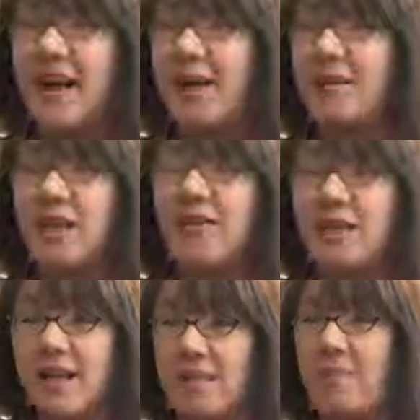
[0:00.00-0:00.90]
I was called
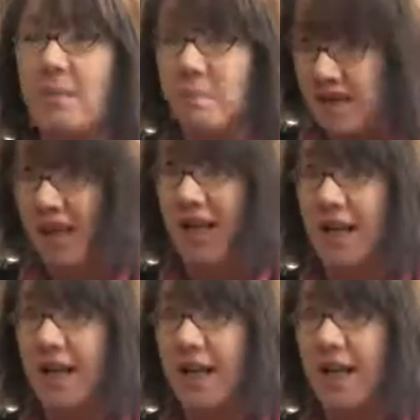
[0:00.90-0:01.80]
an effing B
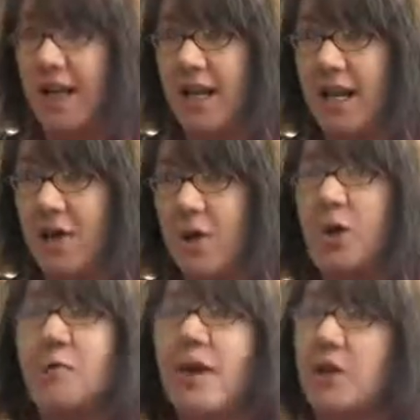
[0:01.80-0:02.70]

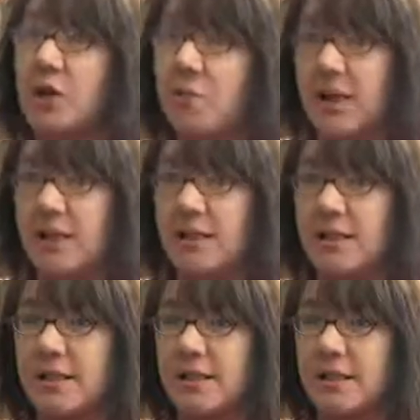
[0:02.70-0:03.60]
on a regular
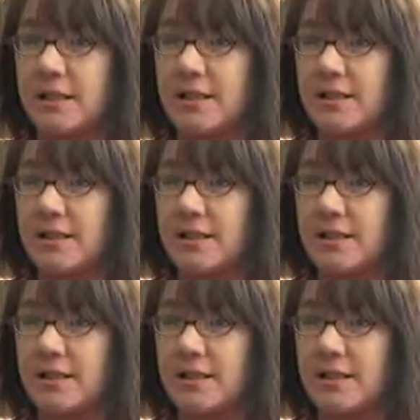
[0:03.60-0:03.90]
basis.